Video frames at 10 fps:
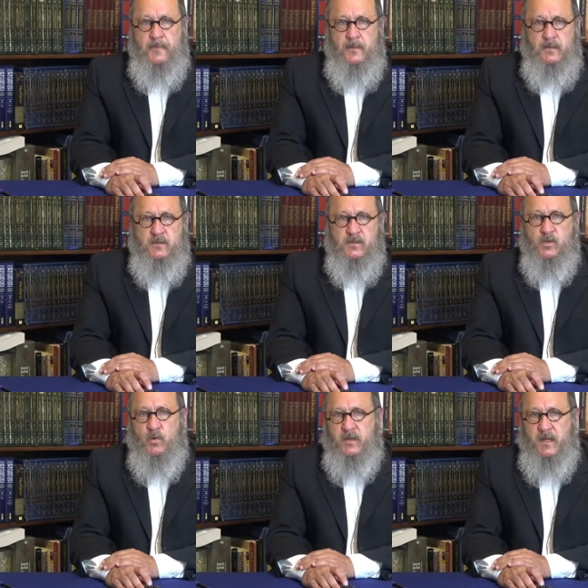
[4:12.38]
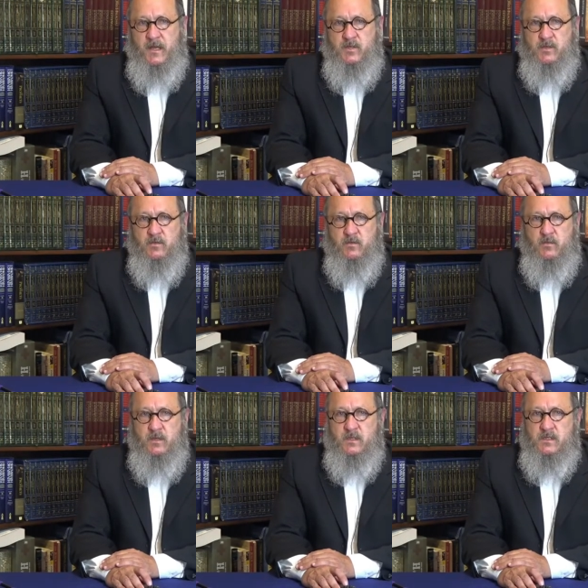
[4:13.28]
This ordination
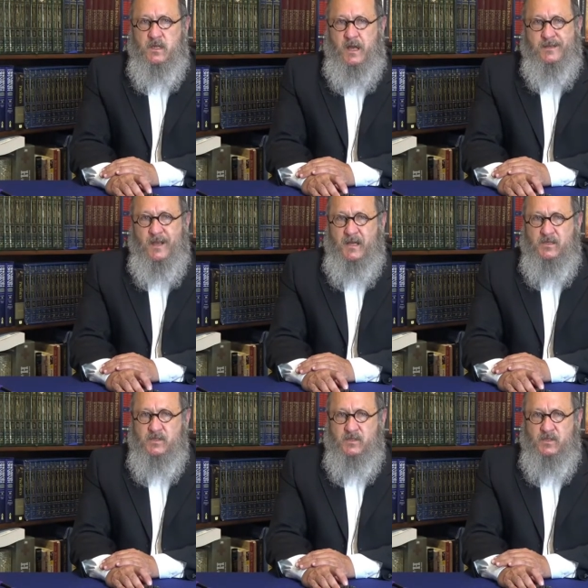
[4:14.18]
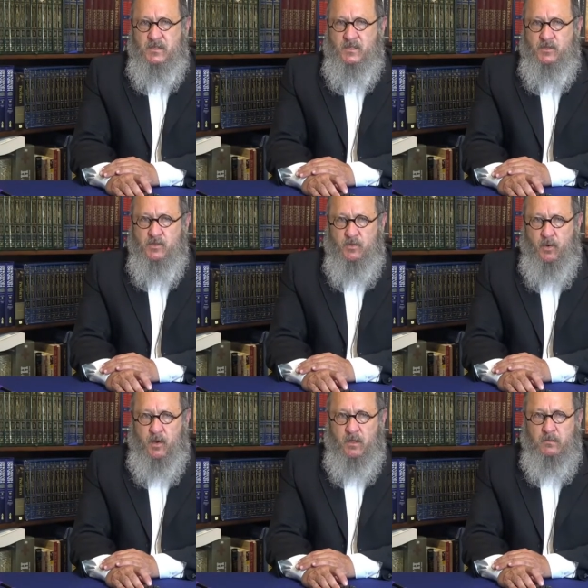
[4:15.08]
was not a license to teach
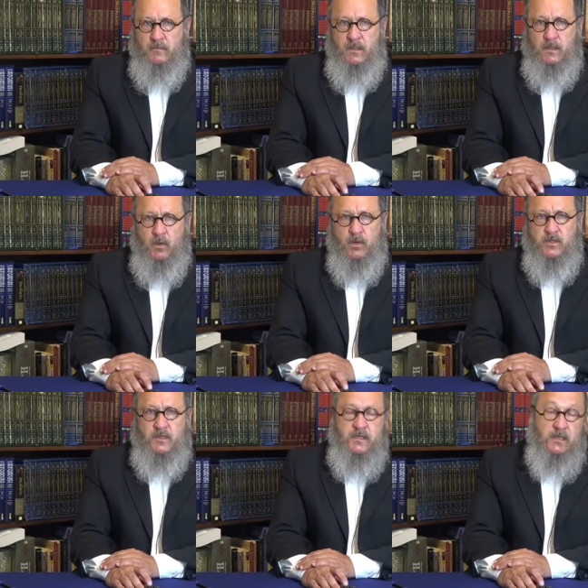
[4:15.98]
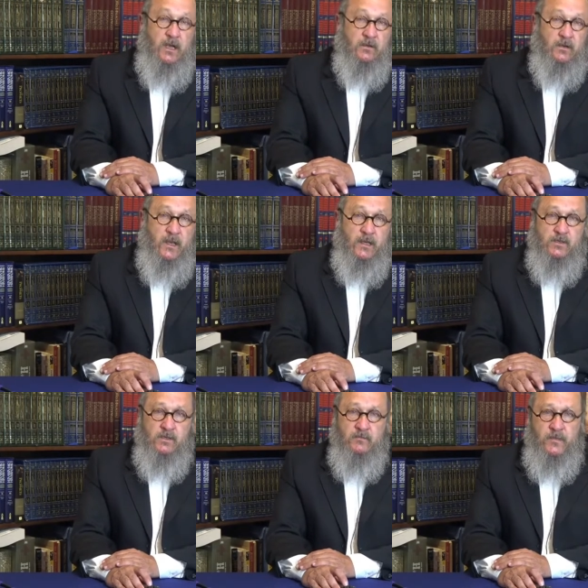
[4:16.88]
Torah or to lead a
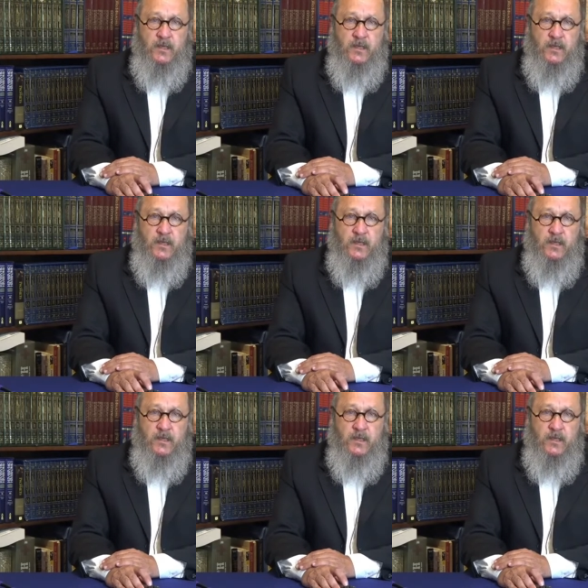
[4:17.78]
congregation.